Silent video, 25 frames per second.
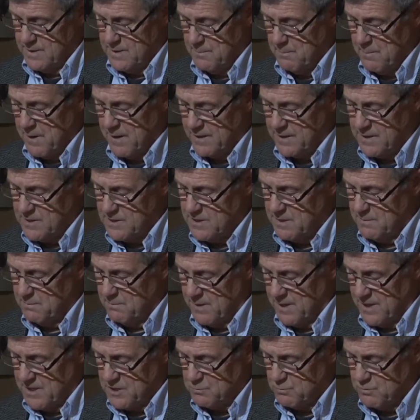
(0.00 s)
The monkeys and
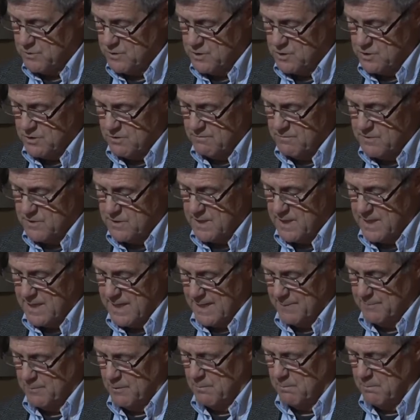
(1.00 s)
mice would serve as
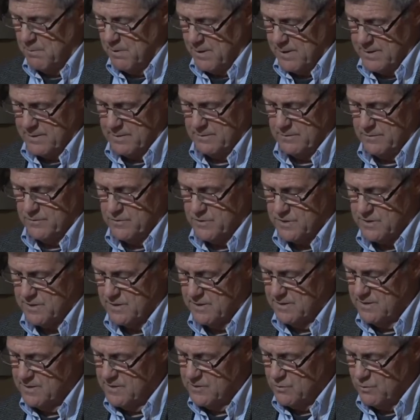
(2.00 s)
animal models
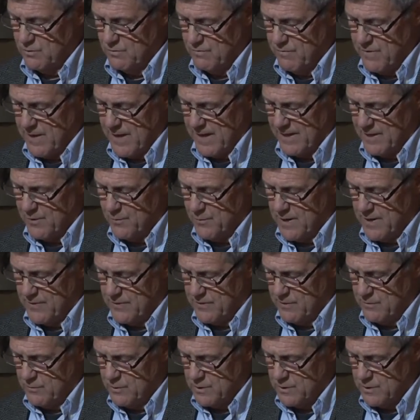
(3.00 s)
to evaluate their